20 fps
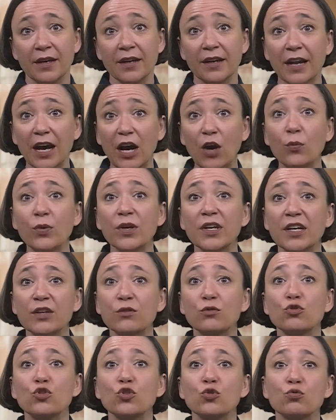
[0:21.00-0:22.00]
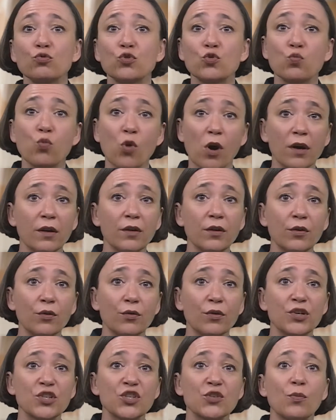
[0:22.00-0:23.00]
Now we need to choose one
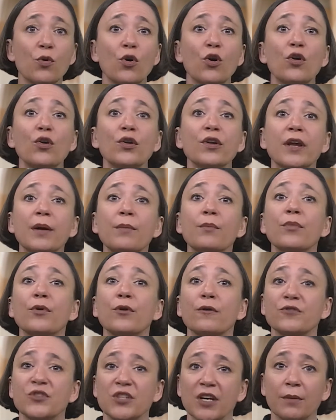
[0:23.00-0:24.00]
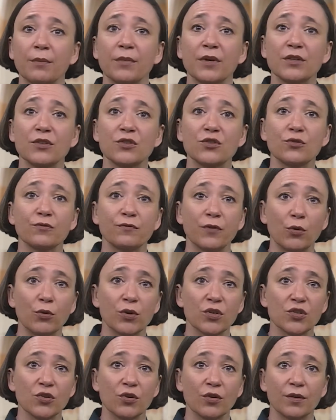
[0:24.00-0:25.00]
or a small number of segments to
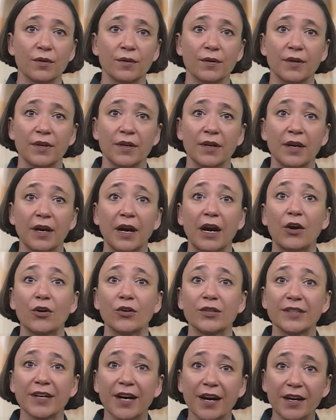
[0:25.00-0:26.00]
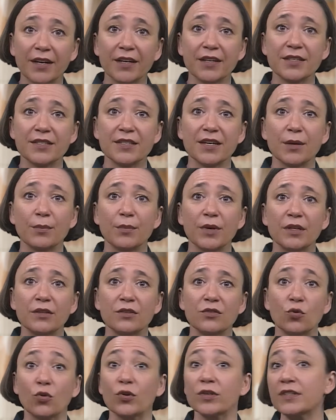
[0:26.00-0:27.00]
focus on, our target
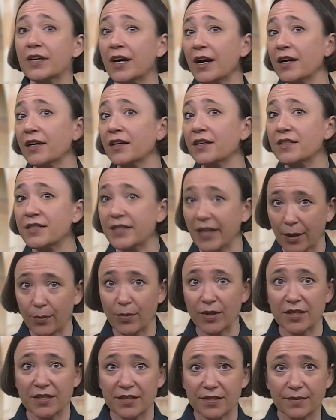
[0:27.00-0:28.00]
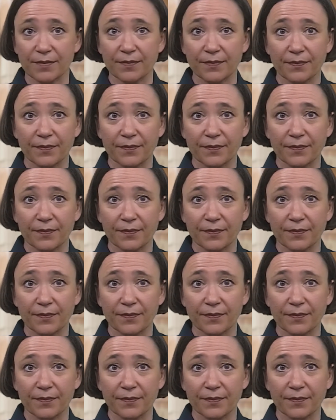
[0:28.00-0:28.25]
segment or target segments.